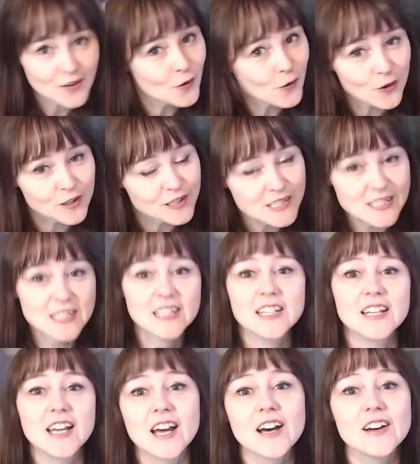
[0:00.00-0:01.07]
horns
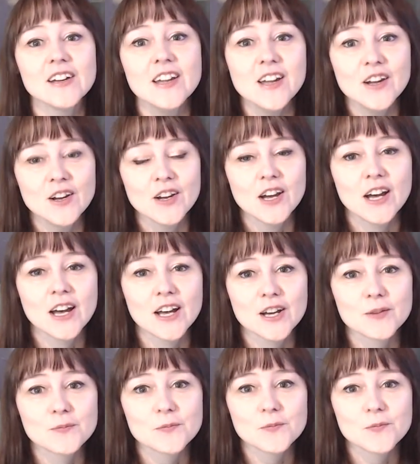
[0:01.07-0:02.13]
sticking out,
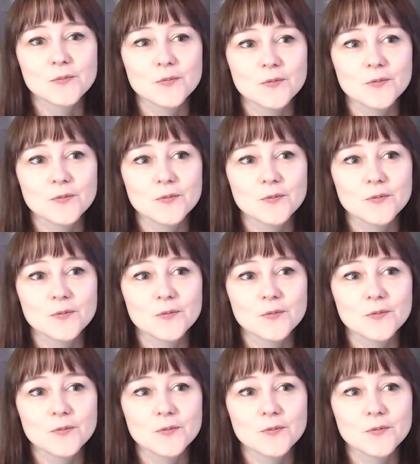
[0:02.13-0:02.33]
um,